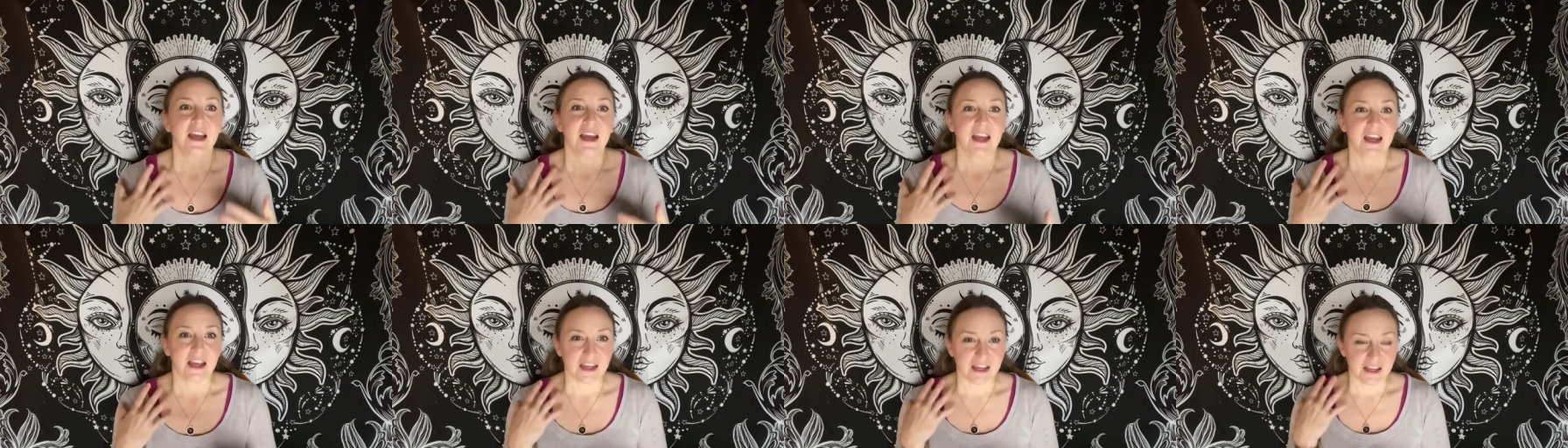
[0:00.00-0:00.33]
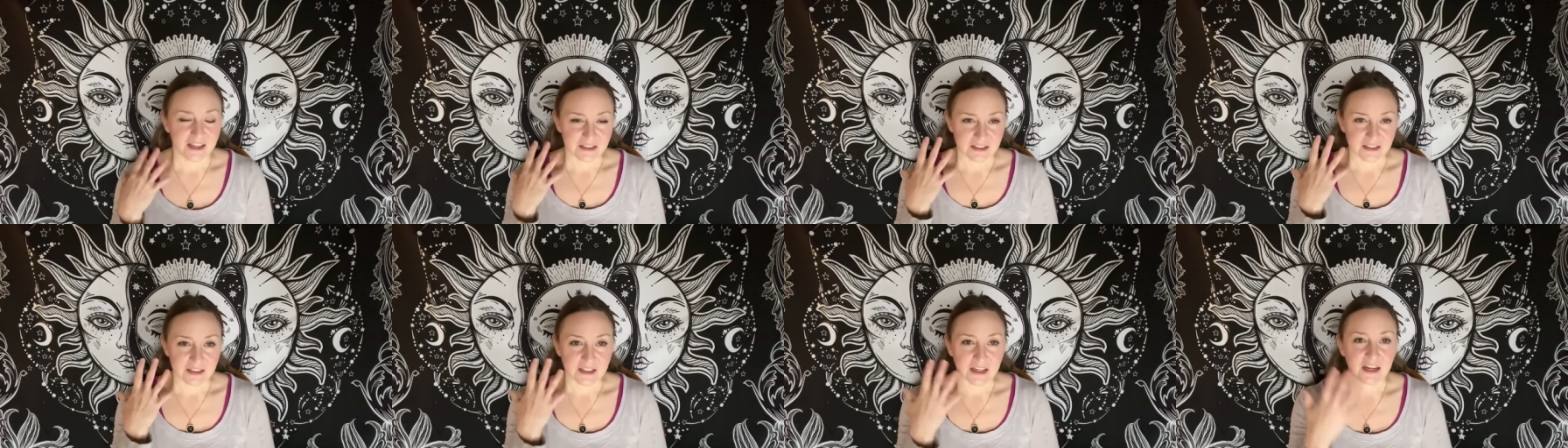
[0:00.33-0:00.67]

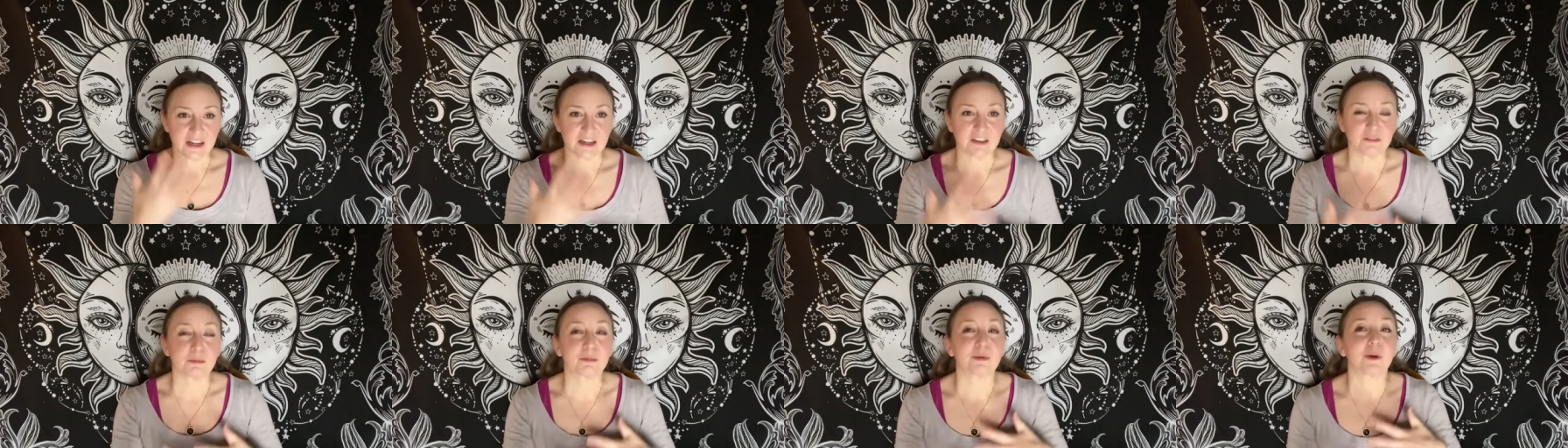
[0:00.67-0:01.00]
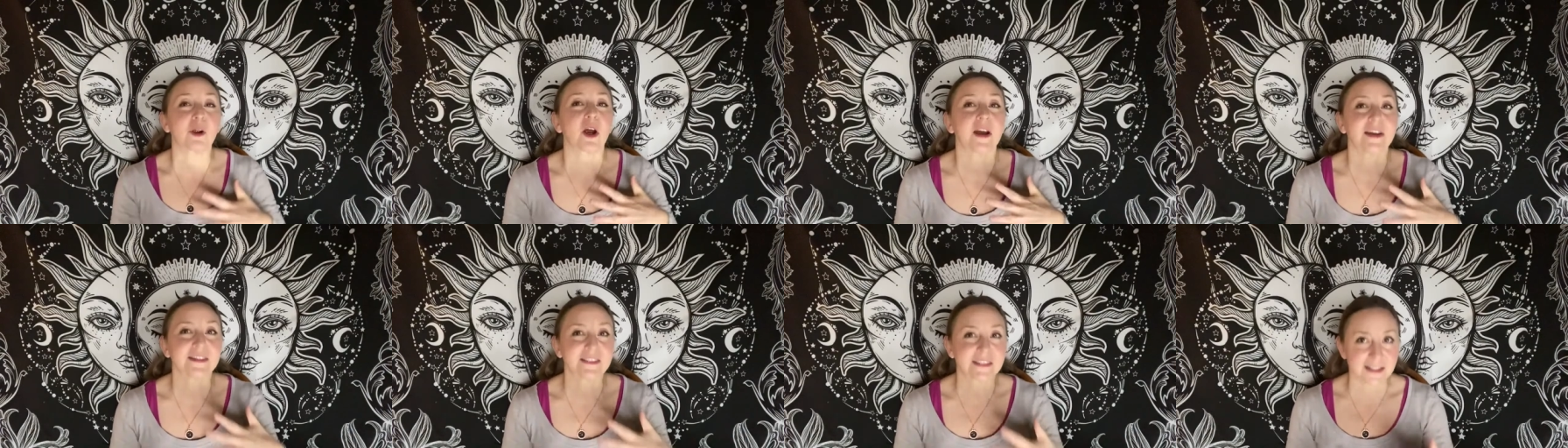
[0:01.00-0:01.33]
and kind of
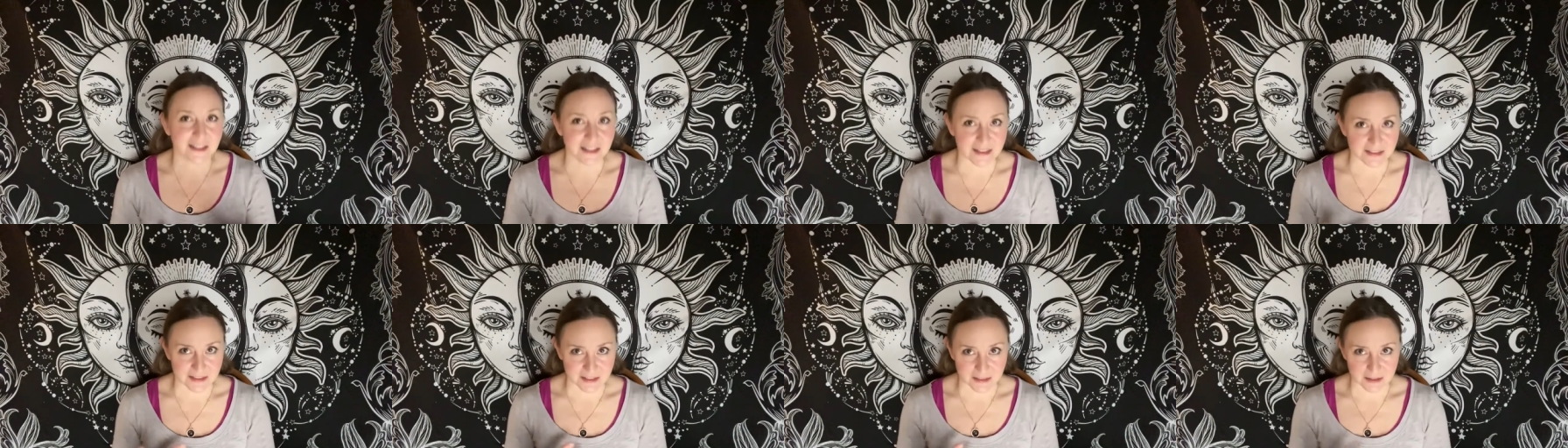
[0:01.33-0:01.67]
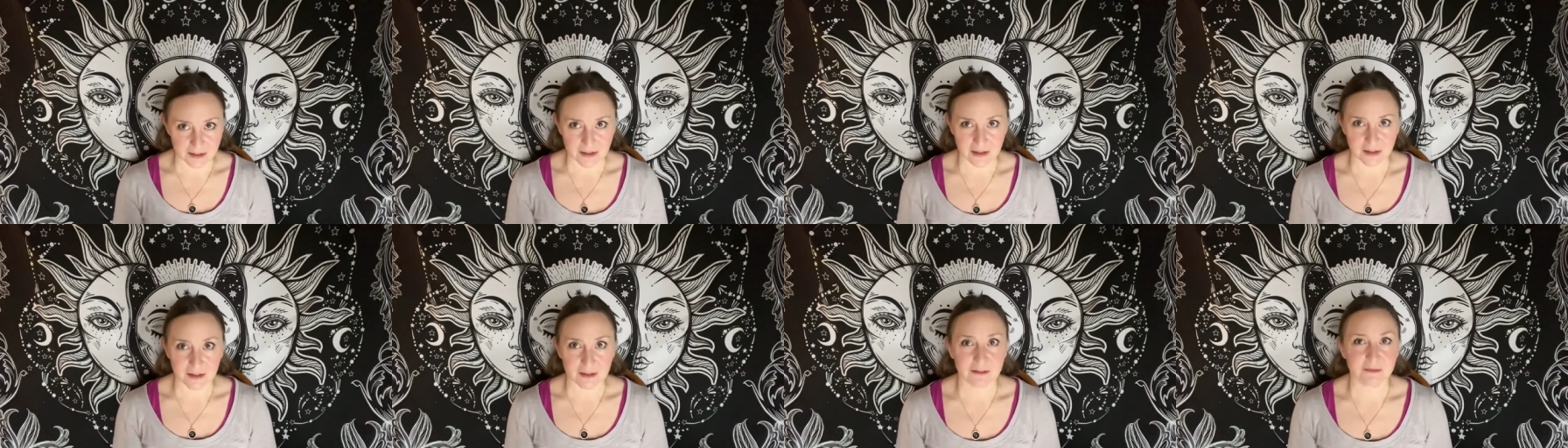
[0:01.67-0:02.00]
process it
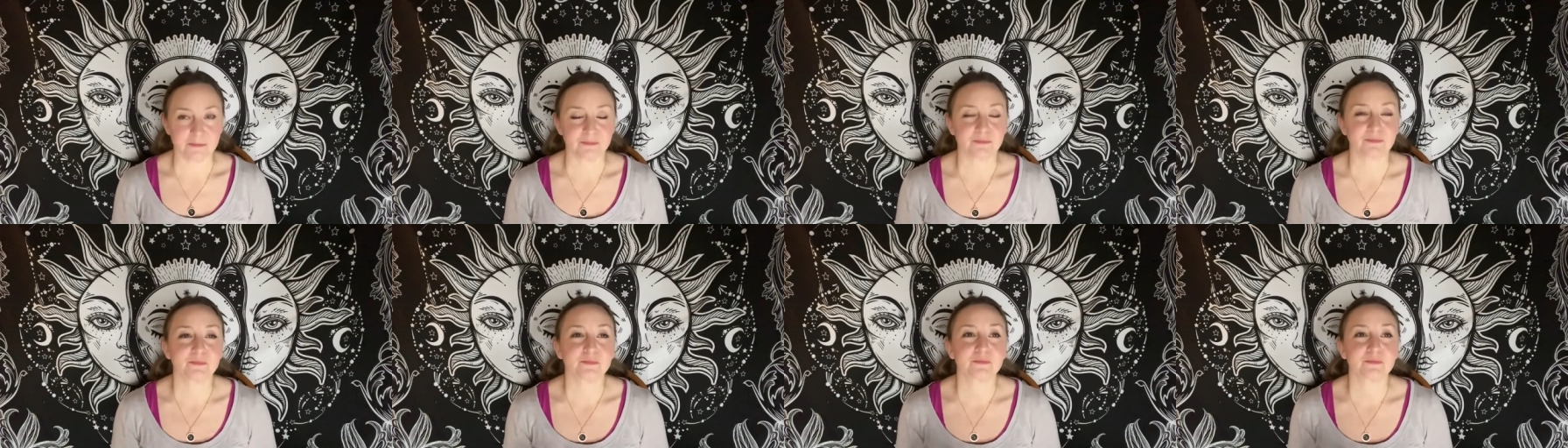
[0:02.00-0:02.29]
all.